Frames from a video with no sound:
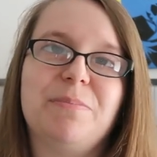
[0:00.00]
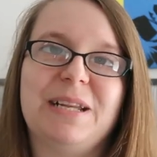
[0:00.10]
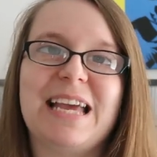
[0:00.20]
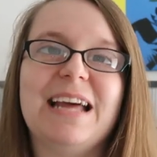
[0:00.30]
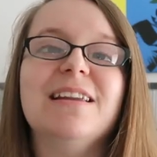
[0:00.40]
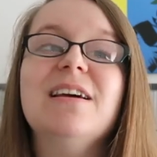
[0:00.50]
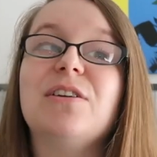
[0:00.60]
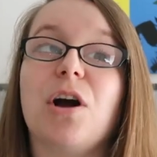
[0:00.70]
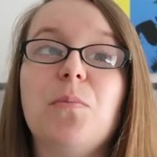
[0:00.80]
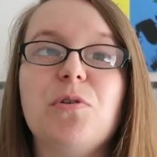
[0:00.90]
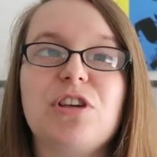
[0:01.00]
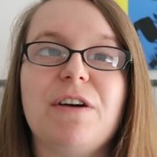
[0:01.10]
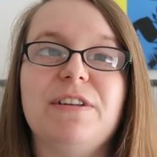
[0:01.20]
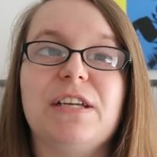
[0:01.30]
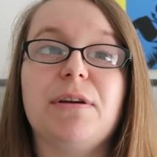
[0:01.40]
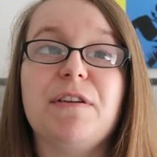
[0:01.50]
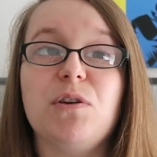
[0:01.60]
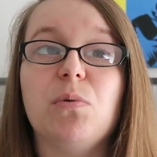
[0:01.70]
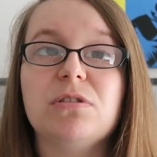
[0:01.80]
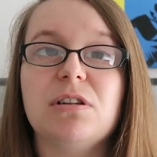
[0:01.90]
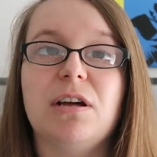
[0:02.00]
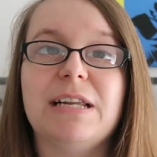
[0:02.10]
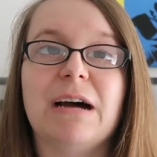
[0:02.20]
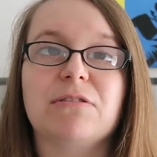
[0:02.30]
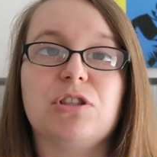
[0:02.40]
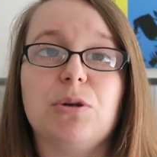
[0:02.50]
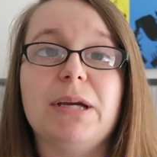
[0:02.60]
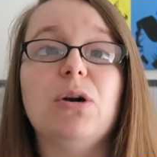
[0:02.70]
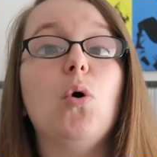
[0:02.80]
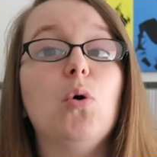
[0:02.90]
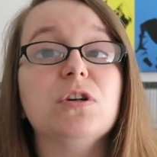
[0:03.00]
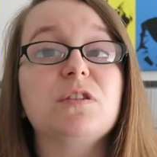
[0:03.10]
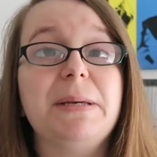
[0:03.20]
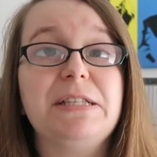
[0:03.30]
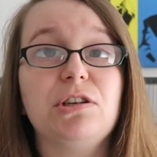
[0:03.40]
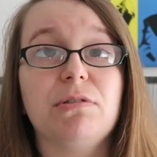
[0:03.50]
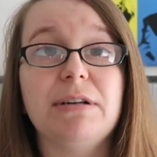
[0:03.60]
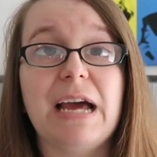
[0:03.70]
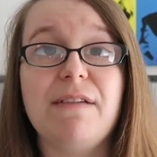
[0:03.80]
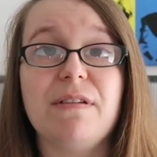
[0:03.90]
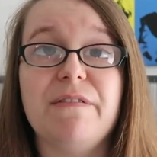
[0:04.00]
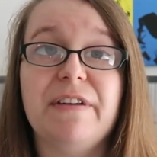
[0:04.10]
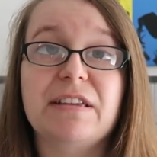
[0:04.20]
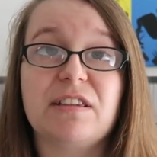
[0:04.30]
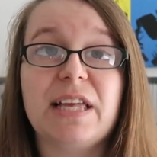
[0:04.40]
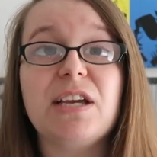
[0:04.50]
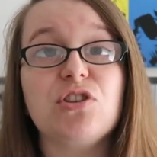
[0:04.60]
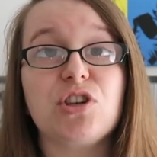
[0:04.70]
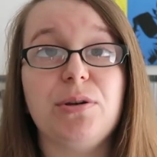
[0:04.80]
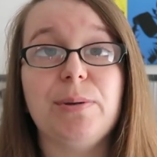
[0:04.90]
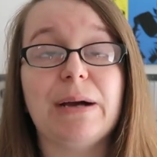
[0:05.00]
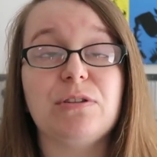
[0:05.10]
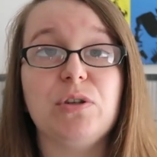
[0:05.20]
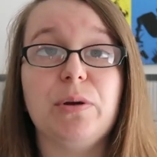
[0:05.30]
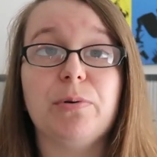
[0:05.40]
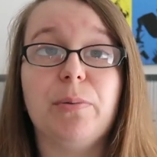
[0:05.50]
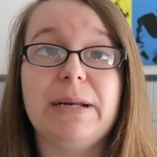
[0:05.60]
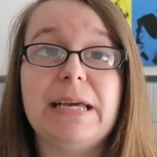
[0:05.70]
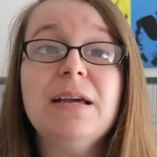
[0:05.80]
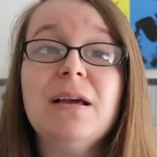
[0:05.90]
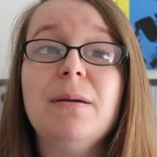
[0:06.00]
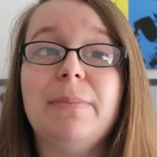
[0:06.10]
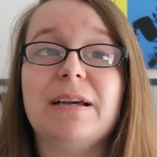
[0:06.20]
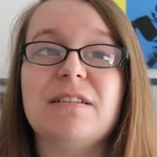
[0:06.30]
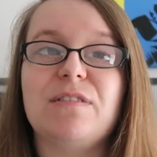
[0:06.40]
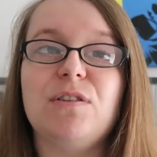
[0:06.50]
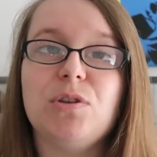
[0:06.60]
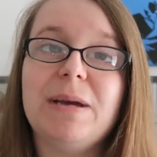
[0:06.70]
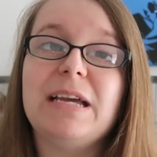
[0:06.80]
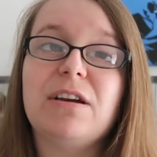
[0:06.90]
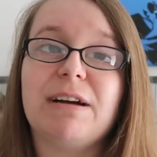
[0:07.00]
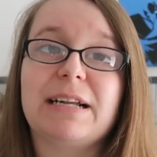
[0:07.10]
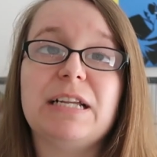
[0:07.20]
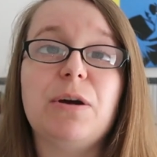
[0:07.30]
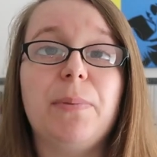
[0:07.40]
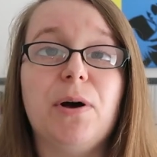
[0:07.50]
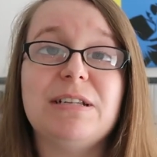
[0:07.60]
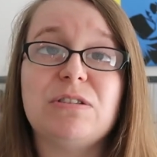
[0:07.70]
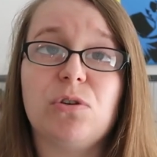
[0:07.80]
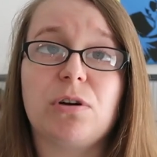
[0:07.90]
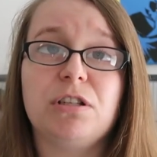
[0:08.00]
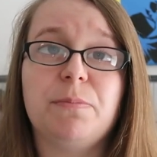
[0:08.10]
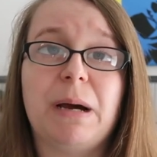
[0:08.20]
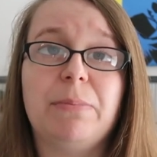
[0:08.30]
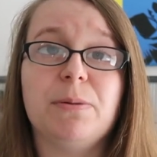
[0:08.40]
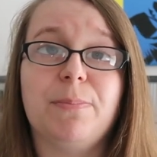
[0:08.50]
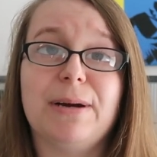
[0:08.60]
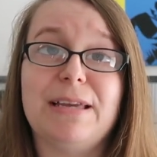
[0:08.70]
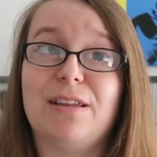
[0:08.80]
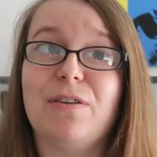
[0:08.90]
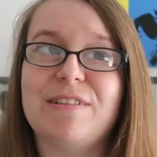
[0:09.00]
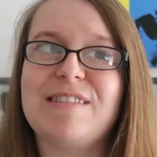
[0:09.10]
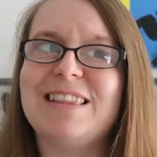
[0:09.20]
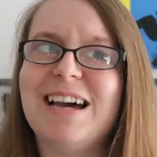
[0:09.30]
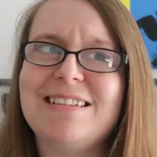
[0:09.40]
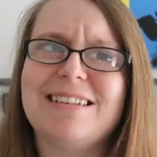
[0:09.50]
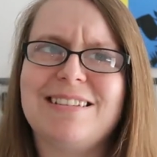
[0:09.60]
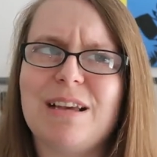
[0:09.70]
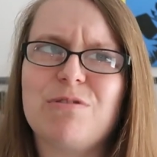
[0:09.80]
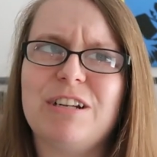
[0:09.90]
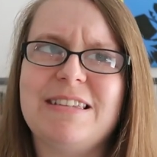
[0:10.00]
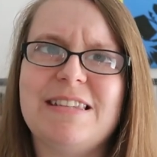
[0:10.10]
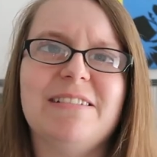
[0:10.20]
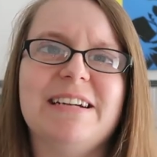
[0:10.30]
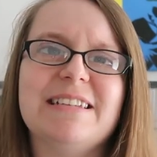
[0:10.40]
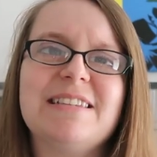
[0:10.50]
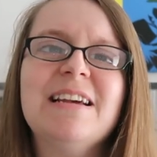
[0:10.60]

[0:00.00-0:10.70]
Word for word: But again, go and watch that video if you want to learn how to do it, or speak to your own avian vet so they can show you how to do it properly, because if you do it incorrectly, your bird is not going to be able to breathe, and obviously that is exceptionally serious.